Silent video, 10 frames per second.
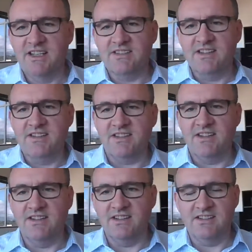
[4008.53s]
as
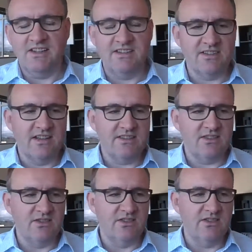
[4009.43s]

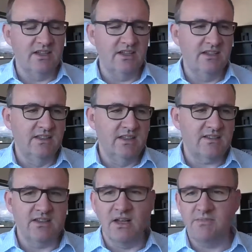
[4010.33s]
a good
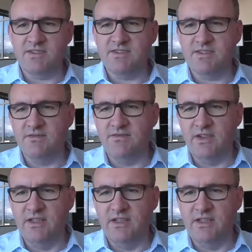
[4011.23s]
synopsis of